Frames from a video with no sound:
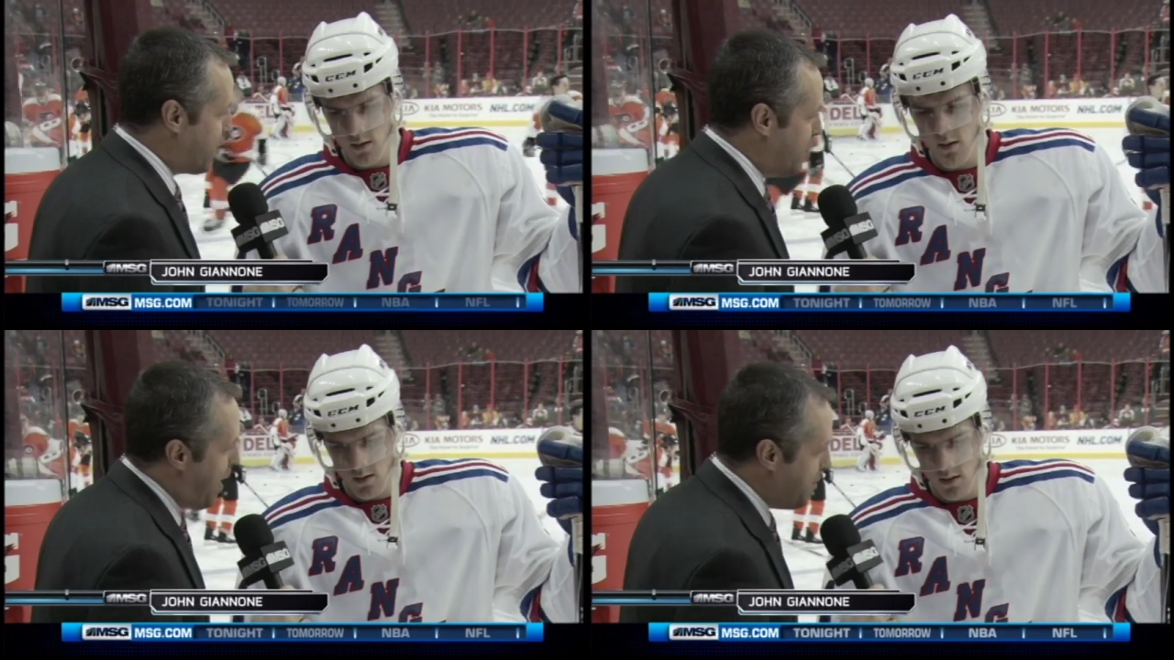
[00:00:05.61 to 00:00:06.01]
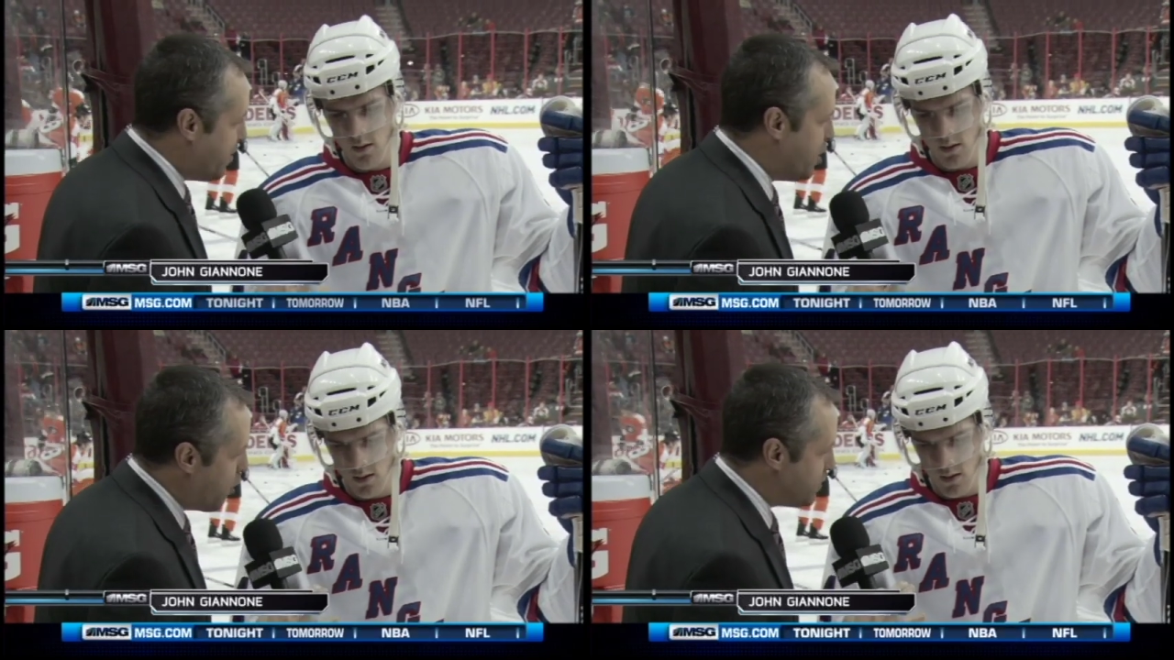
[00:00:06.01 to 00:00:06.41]
Speaker 1: career. Maybe the
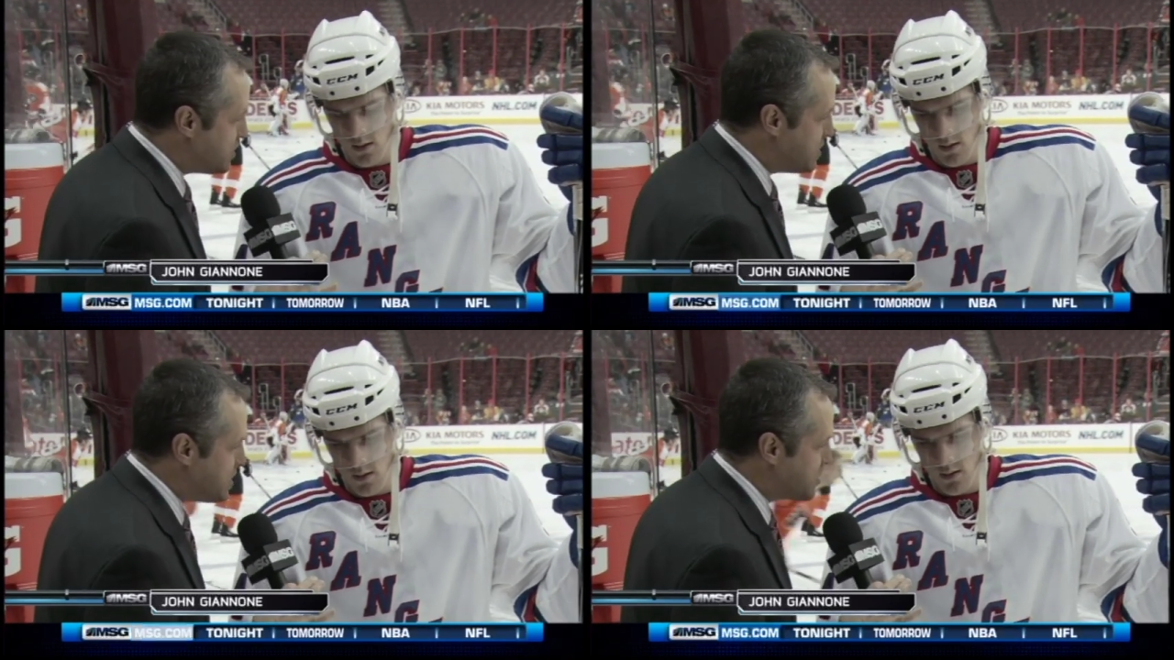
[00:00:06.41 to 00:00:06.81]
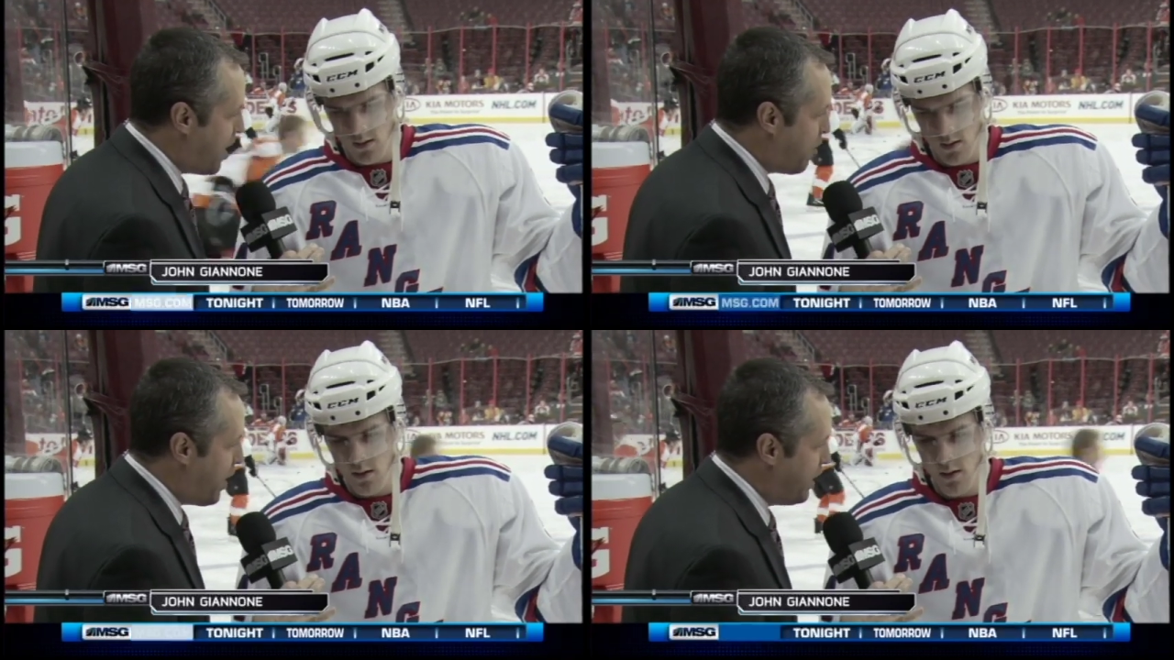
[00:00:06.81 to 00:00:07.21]
nervousness has gone
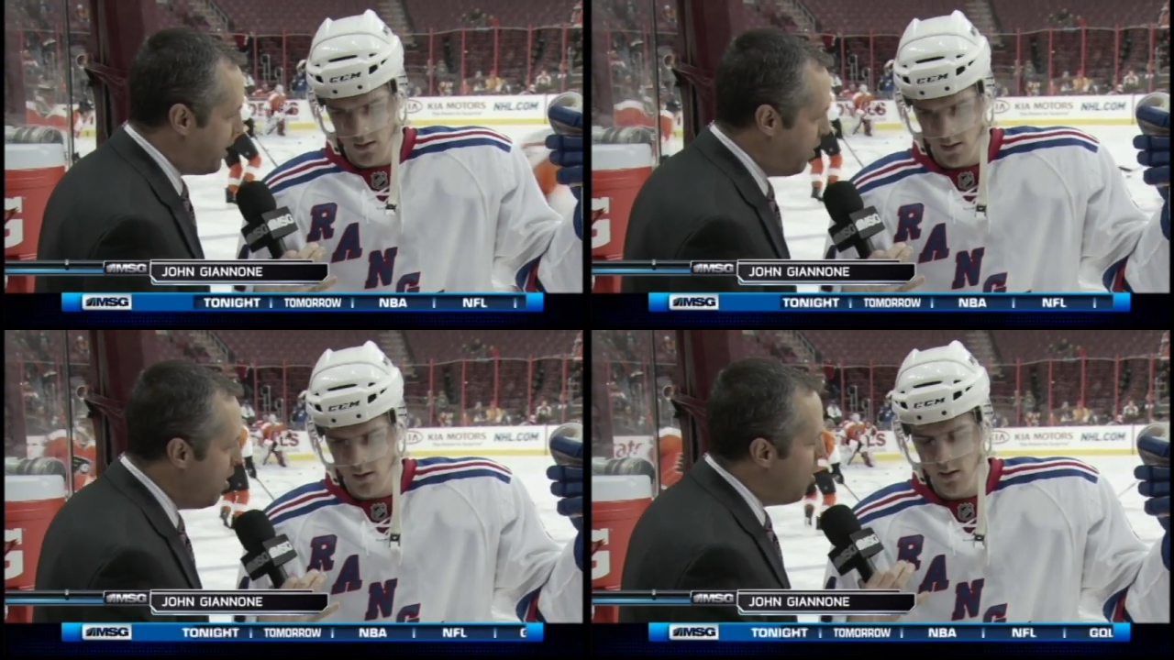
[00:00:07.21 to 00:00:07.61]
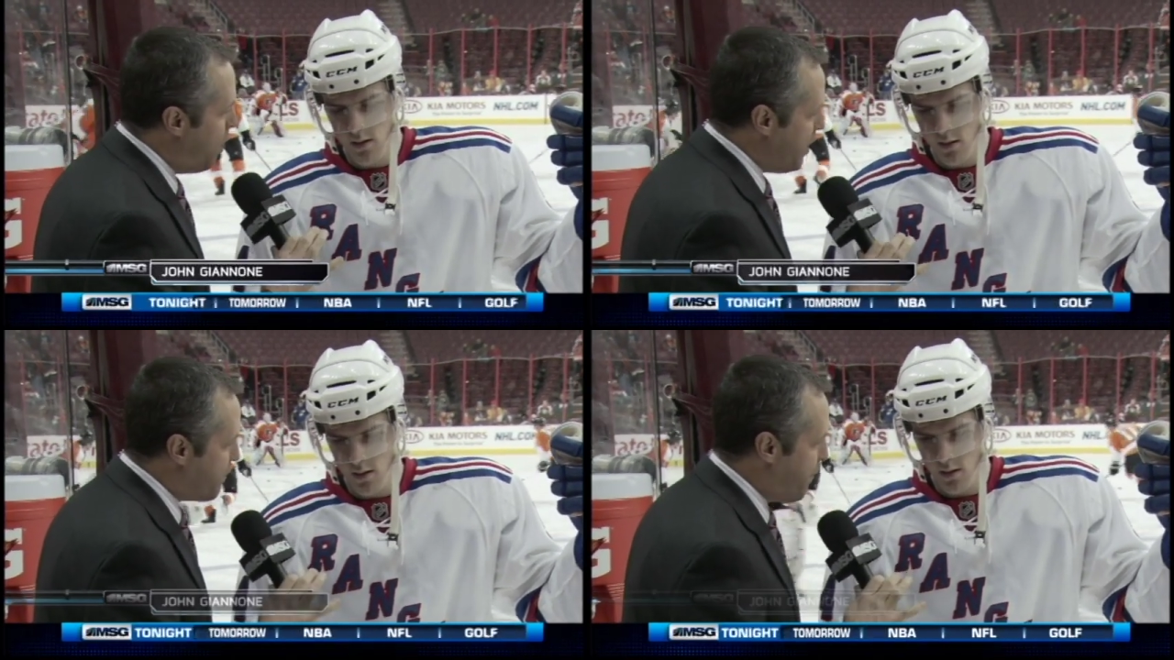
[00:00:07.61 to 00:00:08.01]
away a little.
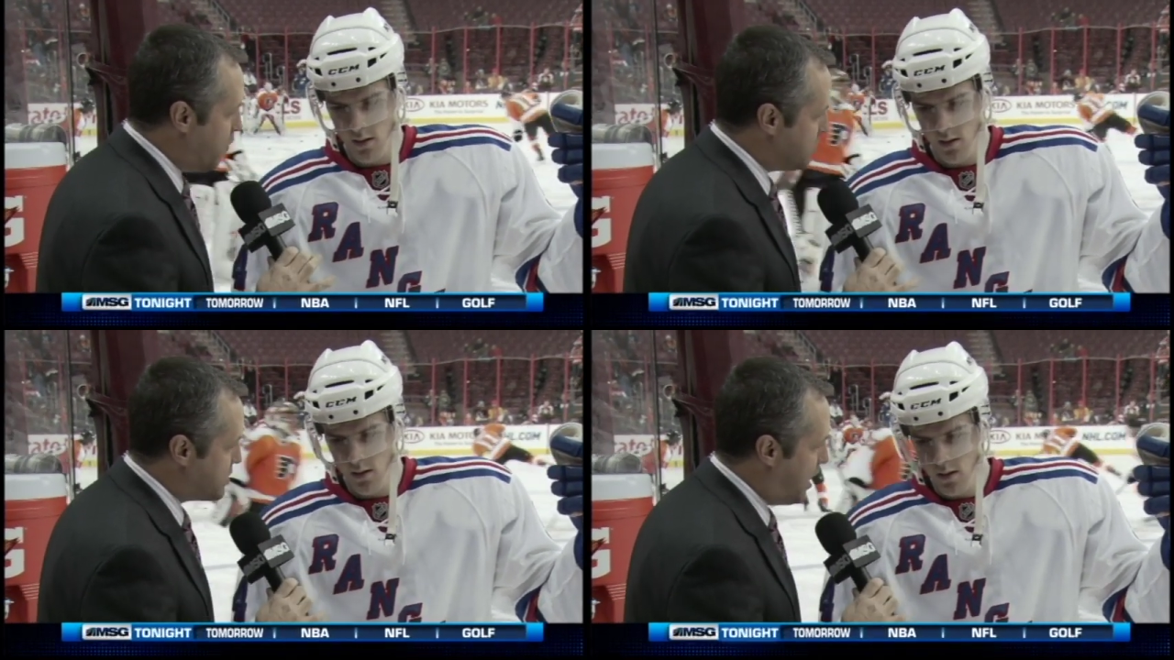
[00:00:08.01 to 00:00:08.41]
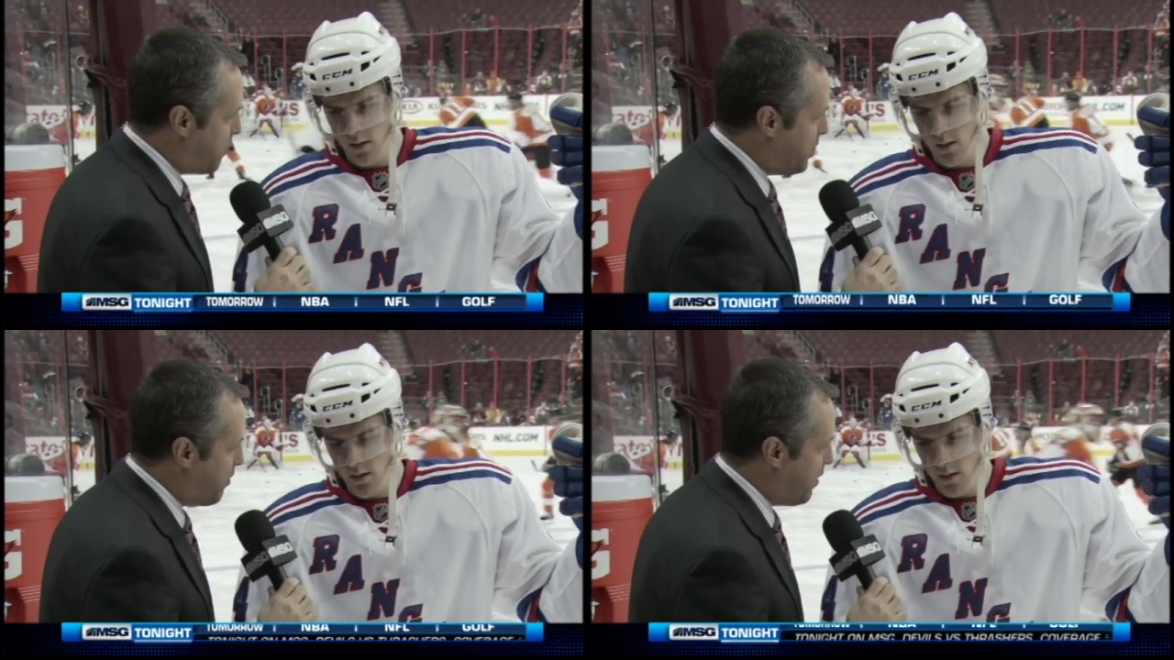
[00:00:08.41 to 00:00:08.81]
What are you focused on
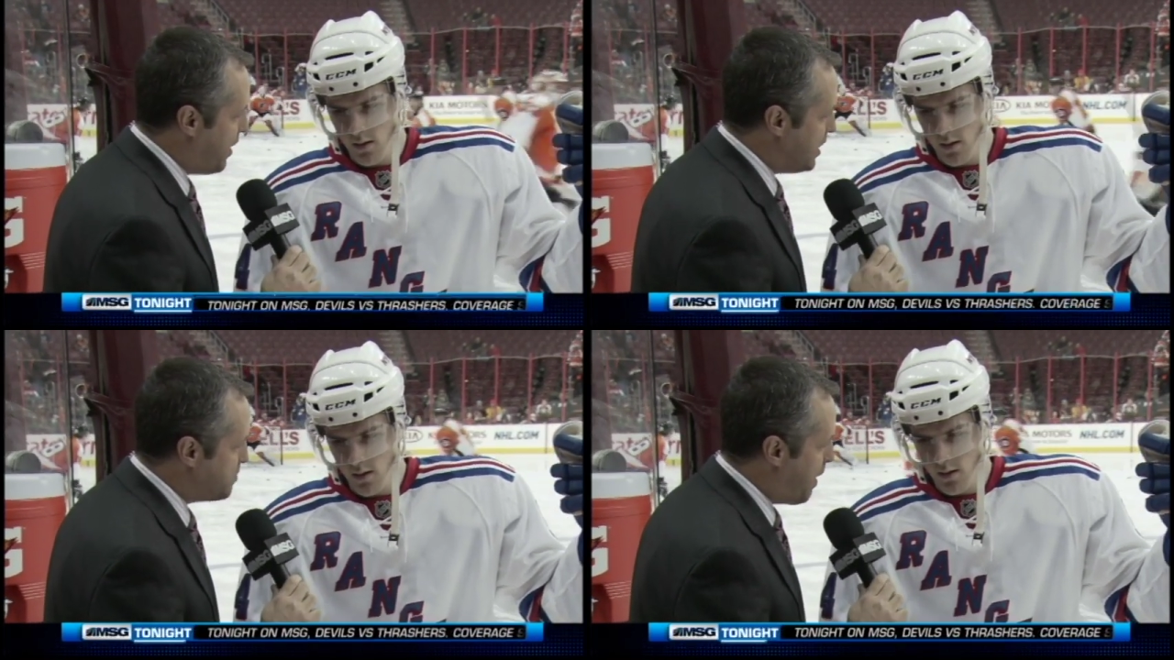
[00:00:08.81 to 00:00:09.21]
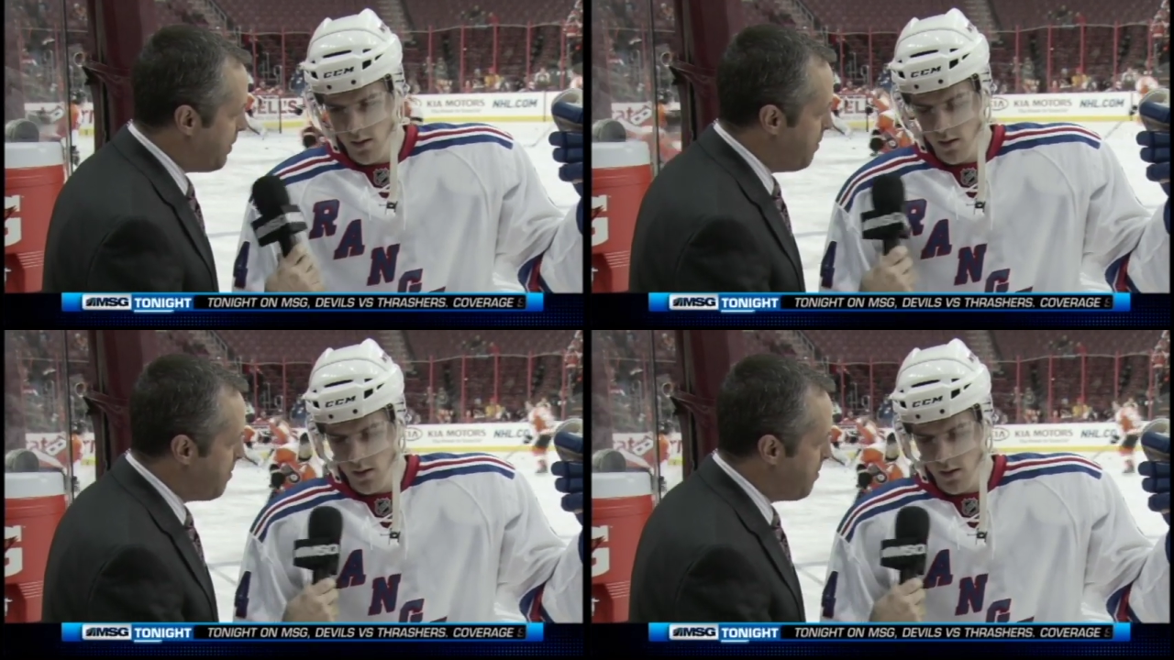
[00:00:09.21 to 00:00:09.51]
when you're on the ice, Bobby?